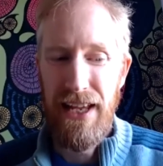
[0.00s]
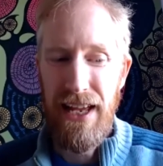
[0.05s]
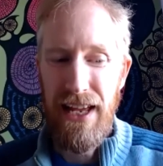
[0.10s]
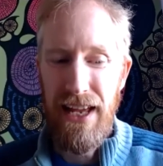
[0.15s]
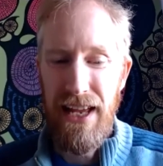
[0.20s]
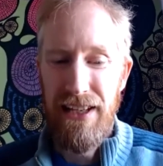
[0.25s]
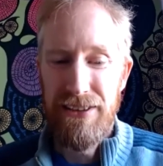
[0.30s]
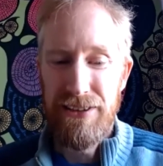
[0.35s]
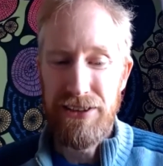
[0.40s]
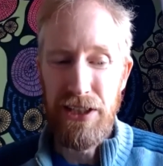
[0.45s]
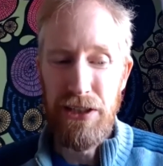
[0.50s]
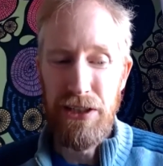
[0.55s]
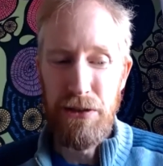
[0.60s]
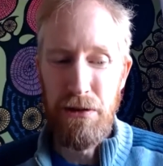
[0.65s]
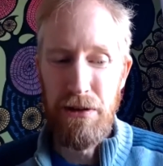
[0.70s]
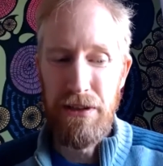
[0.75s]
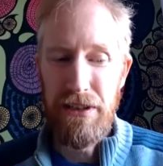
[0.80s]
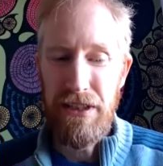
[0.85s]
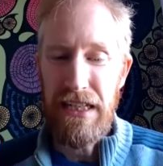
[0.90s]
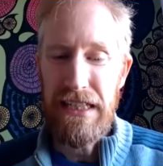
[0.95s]

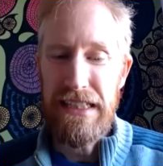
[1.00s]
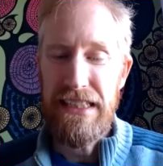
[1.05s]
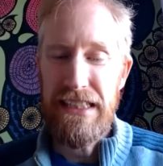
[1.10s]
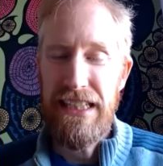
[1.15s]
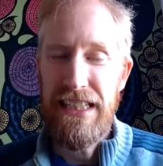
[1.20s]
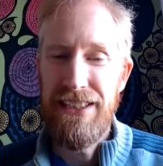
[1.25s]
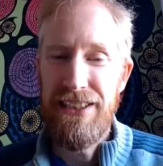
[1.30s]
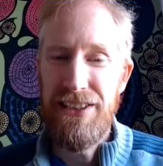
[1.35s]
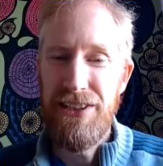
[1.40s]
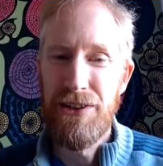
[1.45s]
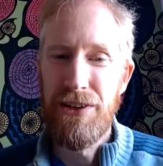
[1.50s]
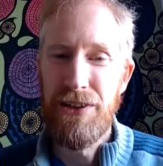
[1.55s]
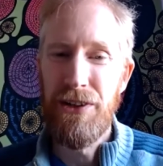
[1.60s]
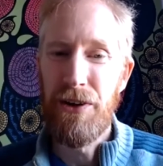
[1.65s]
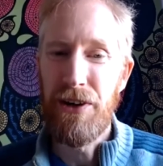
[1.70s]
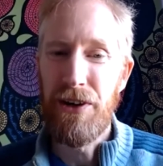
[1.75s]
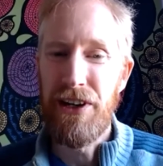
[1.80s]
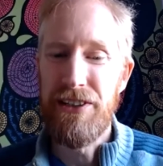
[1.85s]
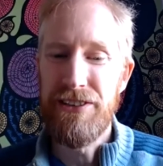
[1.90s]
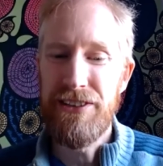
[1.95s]
So in your
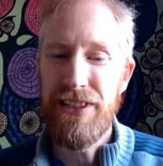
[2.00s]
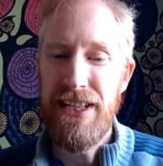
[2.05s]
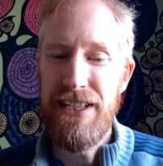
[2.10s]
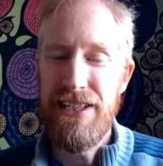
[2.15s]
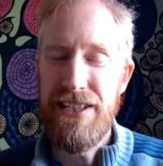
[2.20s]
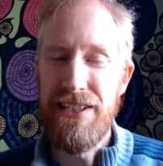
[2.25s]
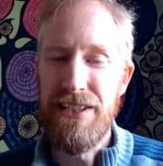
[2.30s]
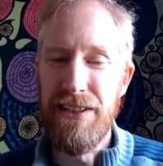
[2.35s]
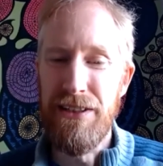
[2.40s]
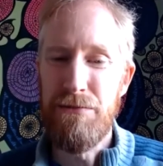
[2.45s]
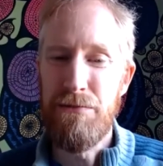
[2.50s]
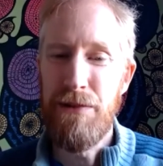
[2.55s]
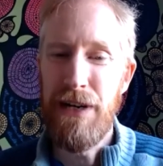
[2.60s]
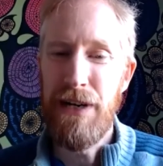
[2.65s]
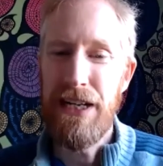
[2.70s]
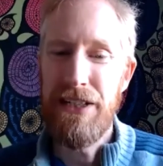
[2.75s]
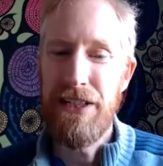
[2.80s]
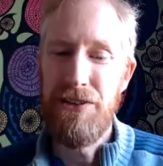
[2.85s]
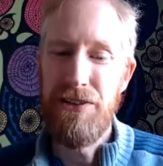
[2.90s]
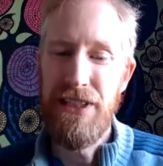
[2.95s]
organization,
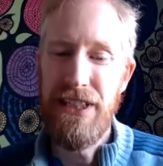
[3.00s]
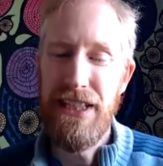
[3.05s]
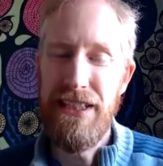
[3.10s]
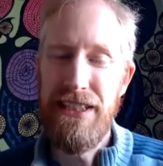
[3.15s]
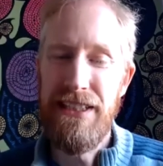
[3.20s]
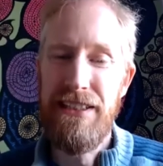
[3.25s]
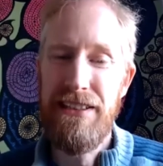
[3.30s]
when you need